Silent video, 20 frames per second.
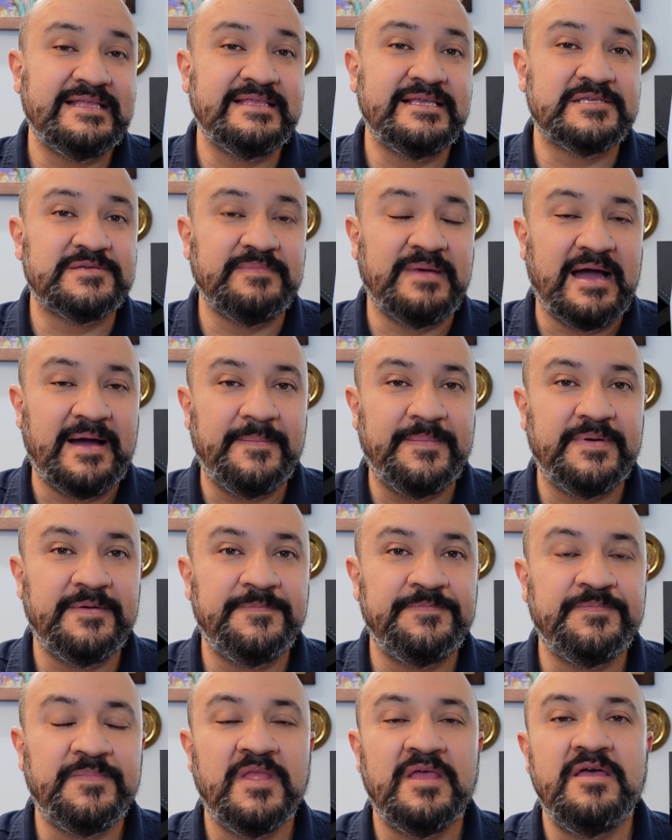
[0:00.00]
in this map
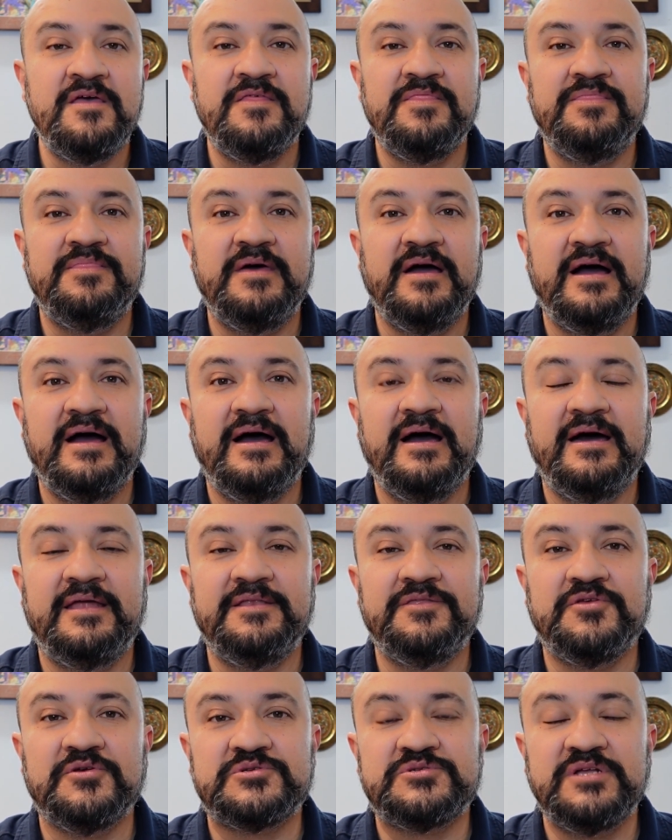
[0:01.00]

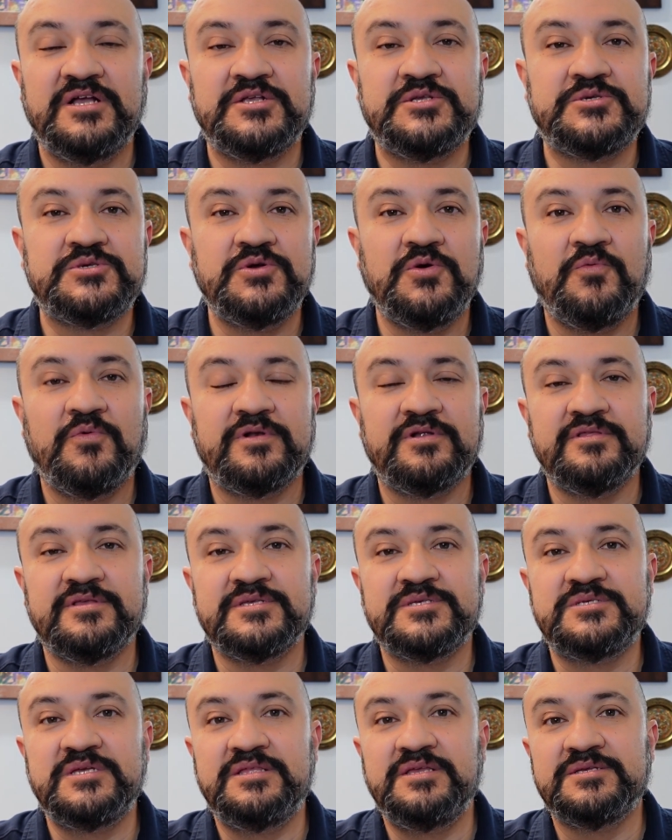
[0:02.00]
that does not show one of the
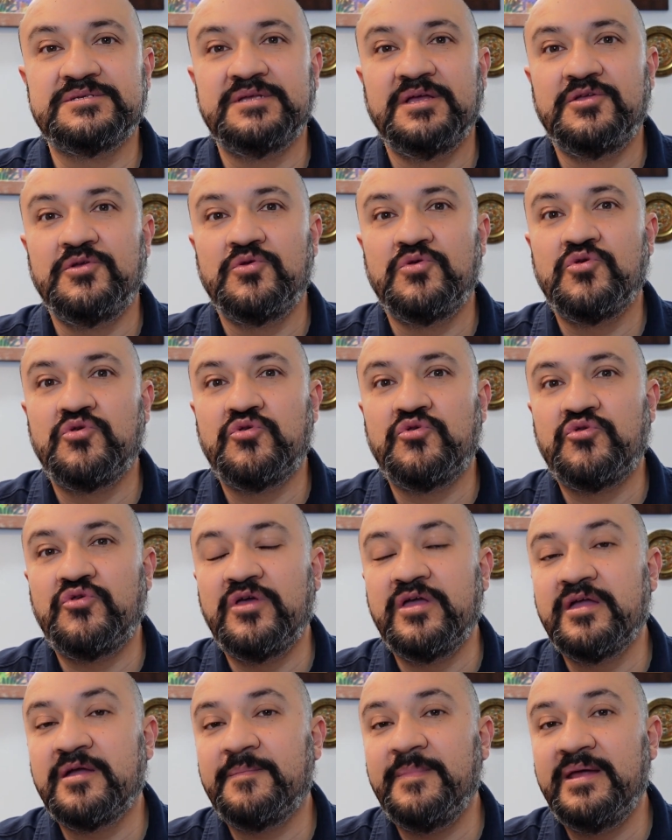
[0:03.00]
cities that you
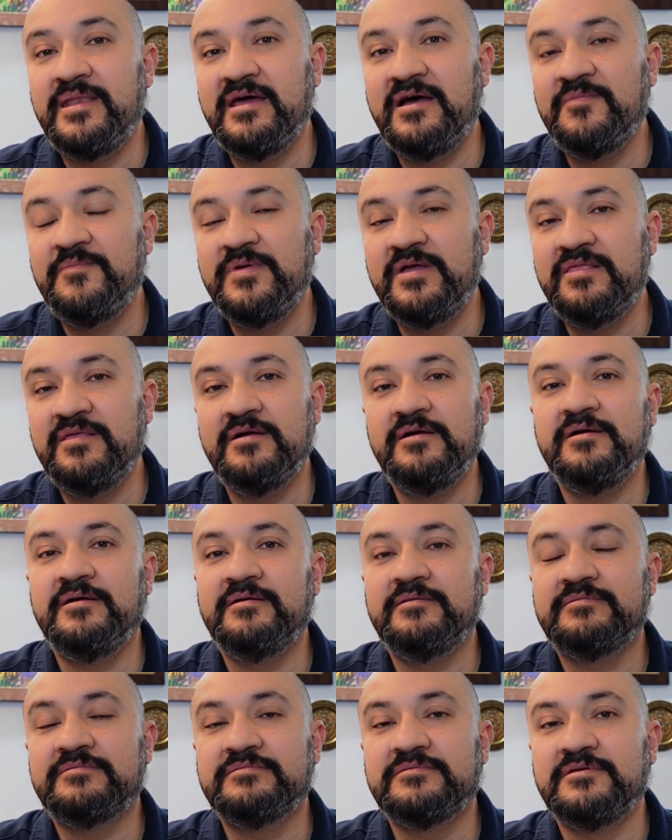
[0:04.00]
think might not be
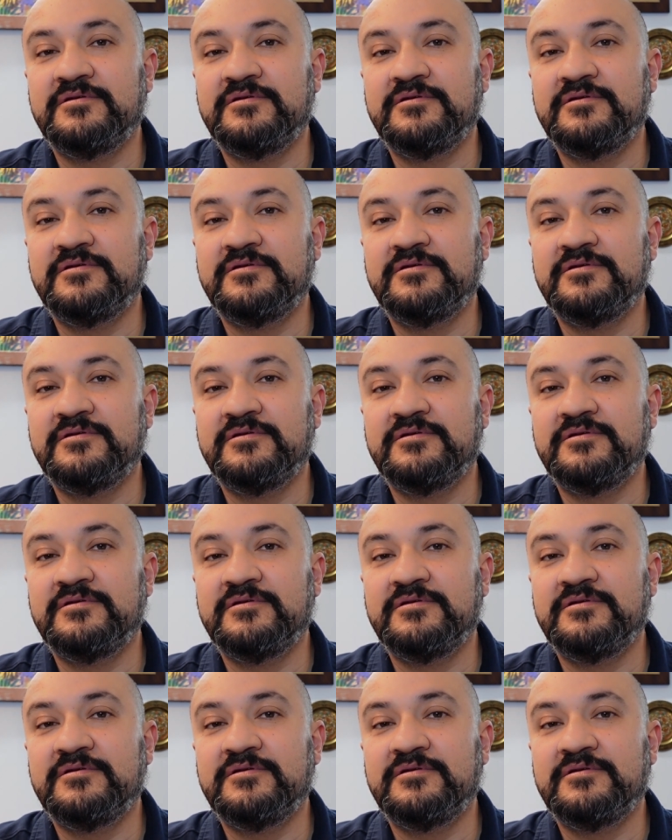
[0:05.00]
there,